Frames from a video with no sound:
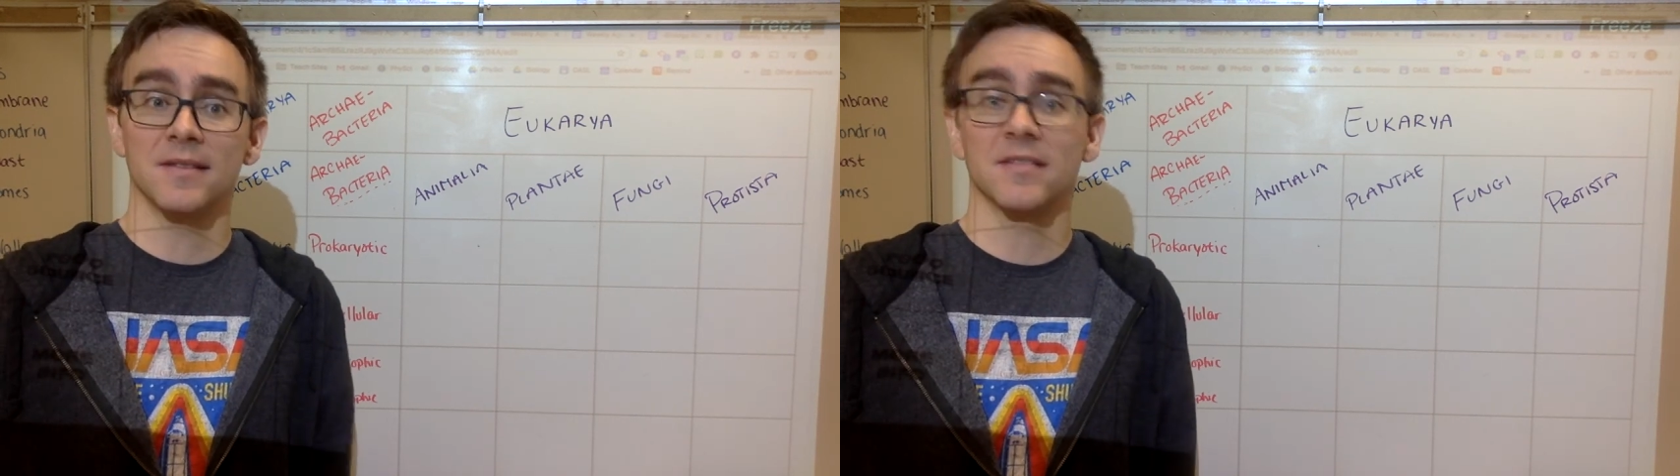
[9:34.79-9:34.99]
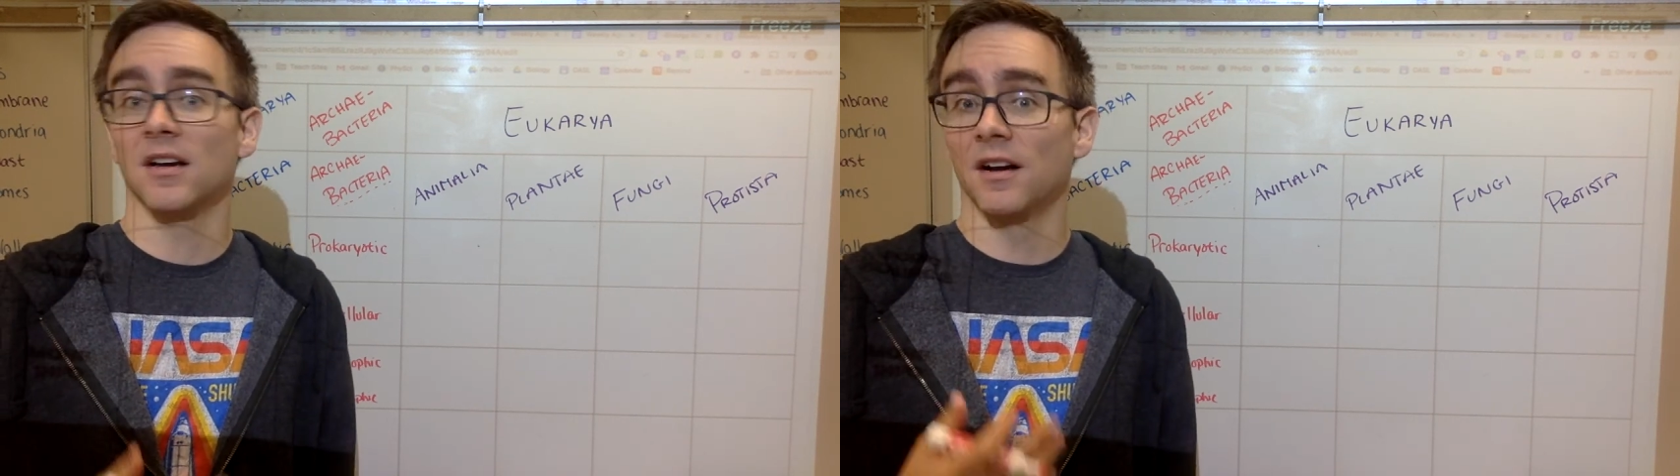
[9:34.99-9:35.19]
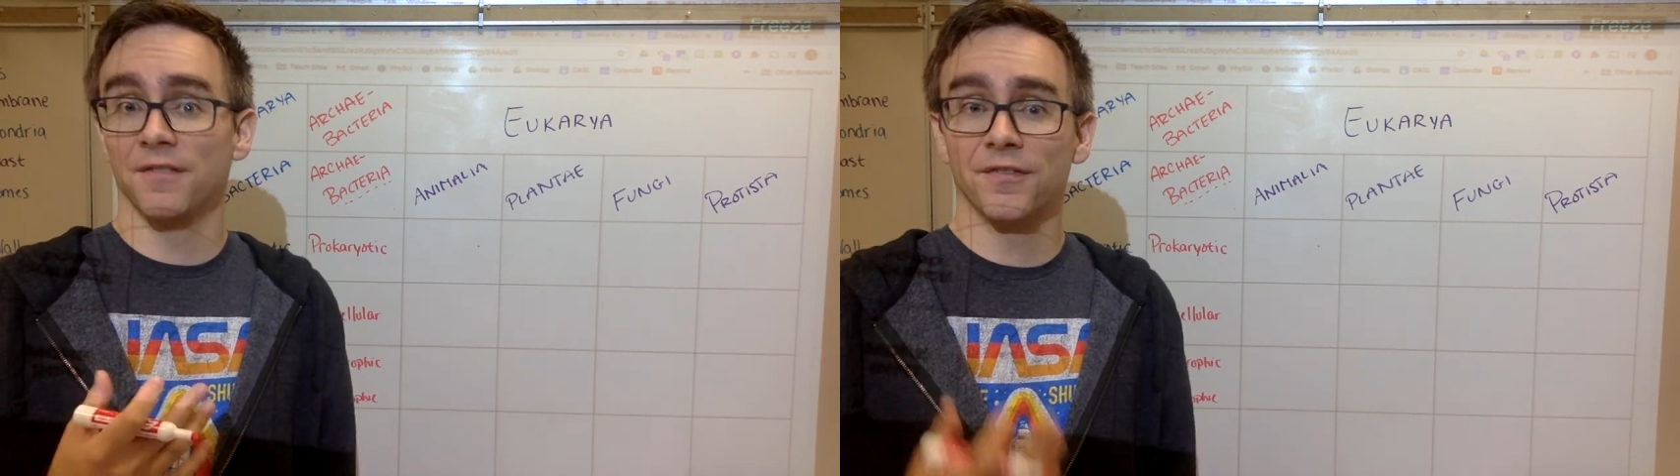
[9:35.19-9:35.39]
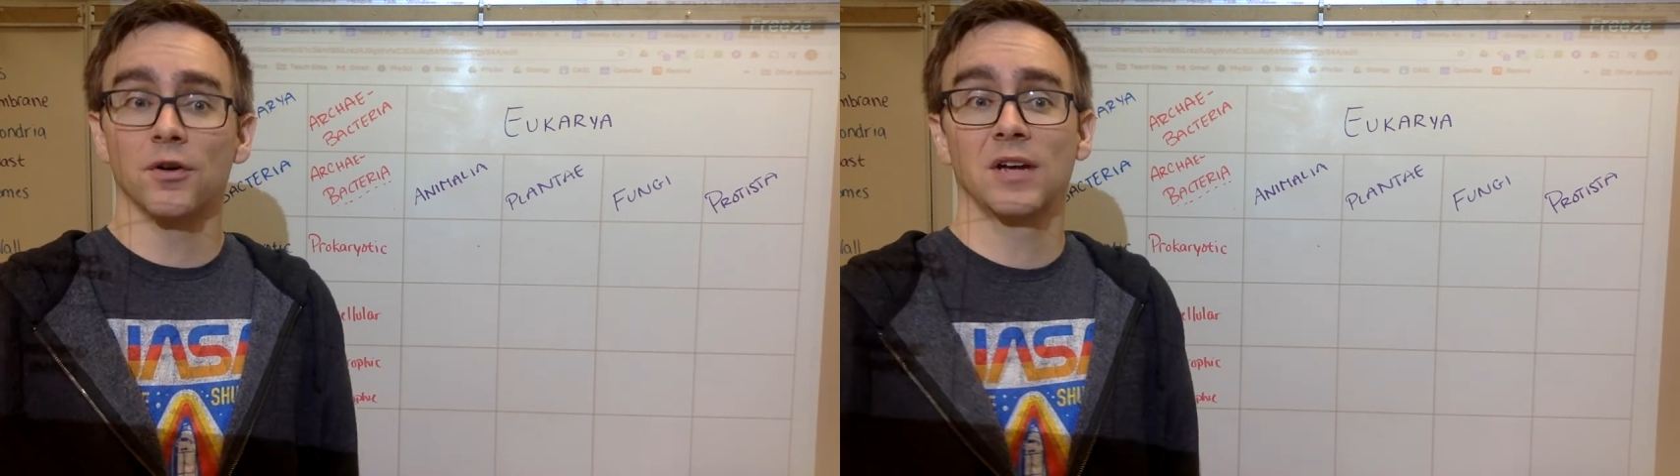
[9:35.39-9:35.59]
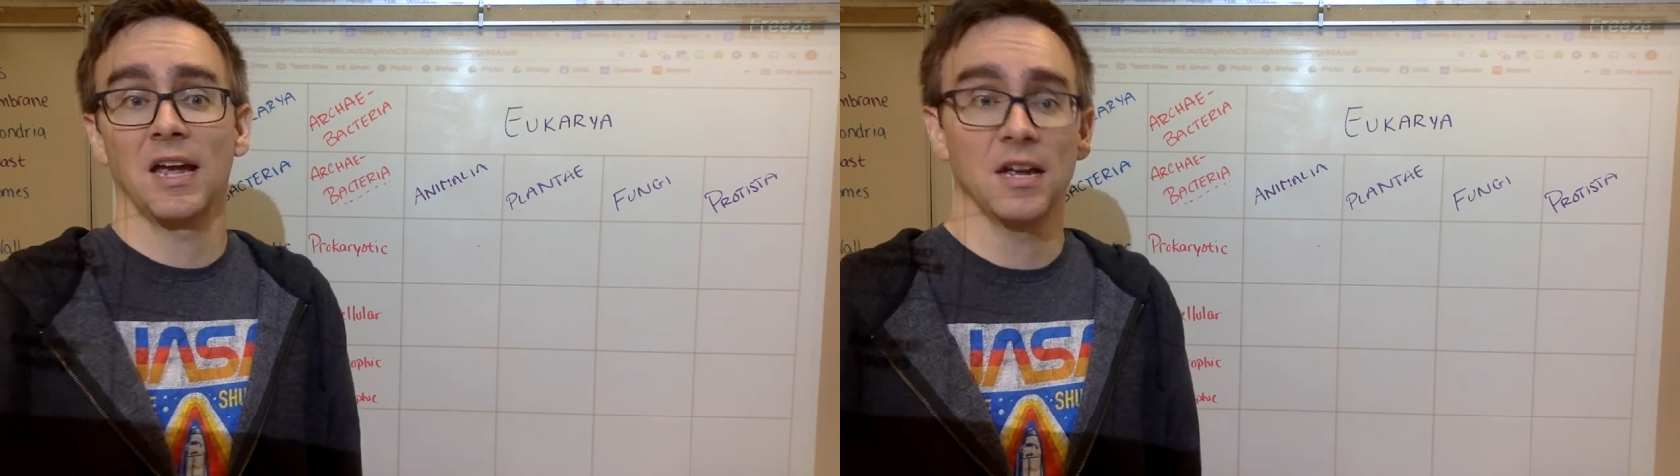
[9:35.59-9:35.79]
pits
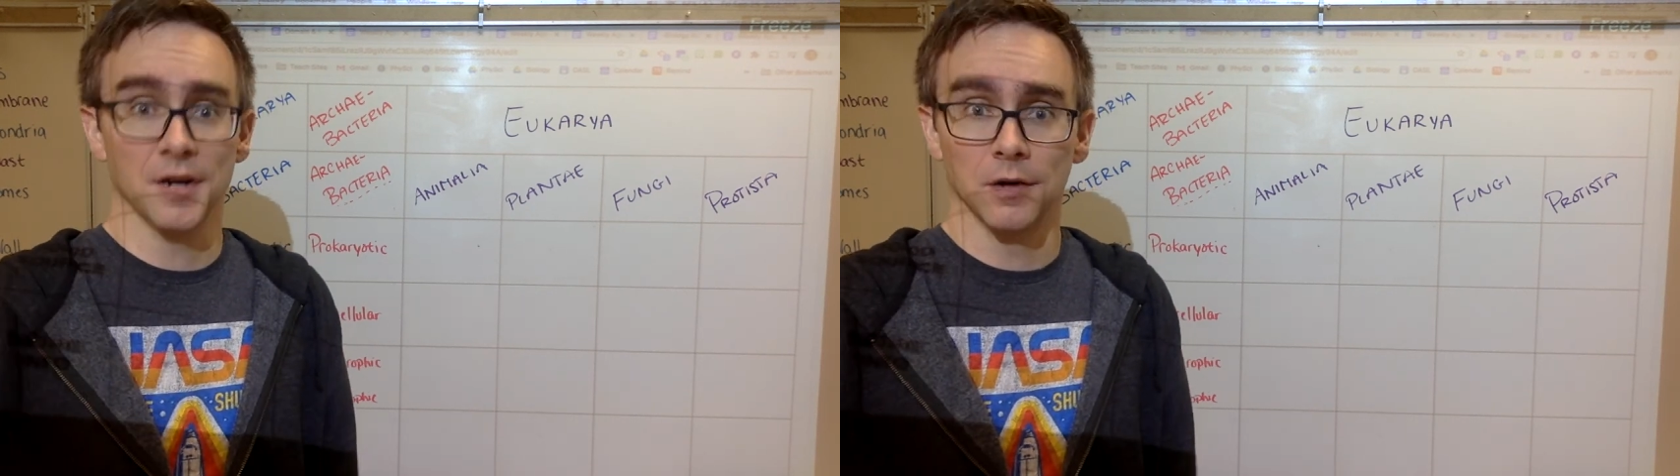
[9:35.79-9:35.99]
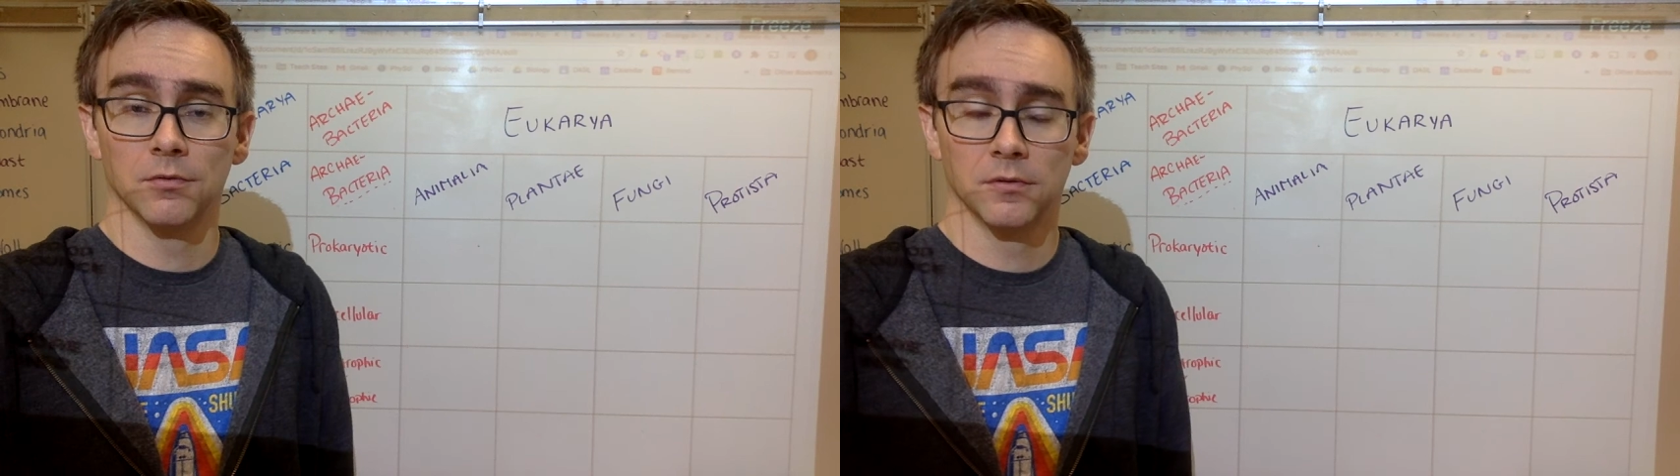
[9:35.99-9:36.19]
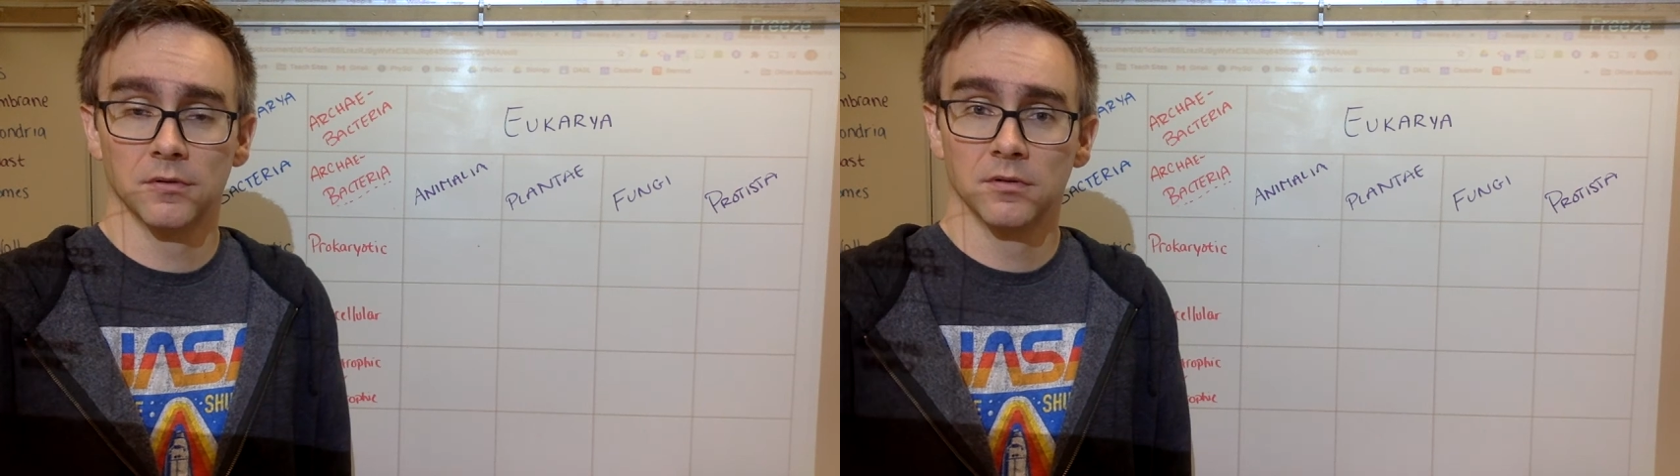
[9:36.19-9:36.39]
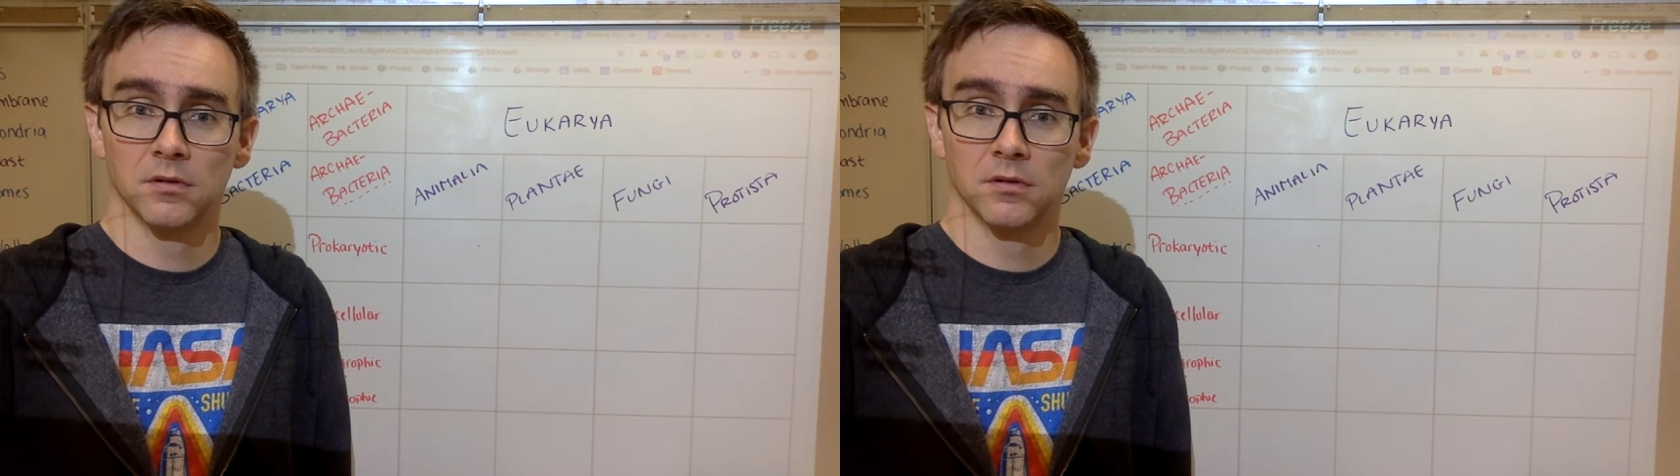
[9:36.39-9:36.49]
of a volcano,